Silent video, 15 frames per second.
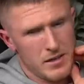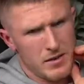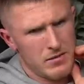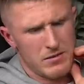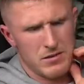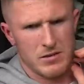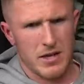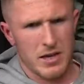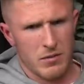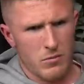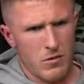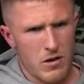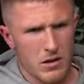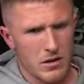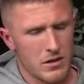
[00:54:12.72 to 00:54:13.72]
just like
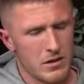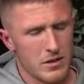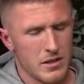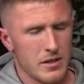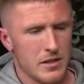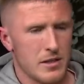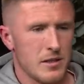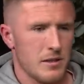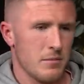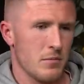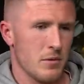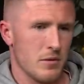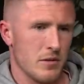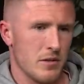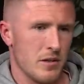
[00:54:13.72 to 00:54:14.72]
what?
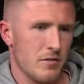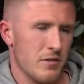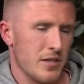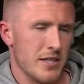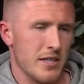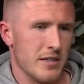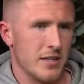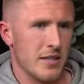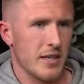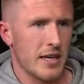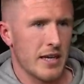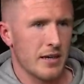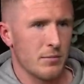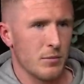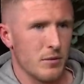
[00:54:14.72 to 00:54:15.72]
But he rescinded it,
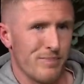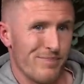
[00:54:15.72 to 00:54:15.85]
like, but.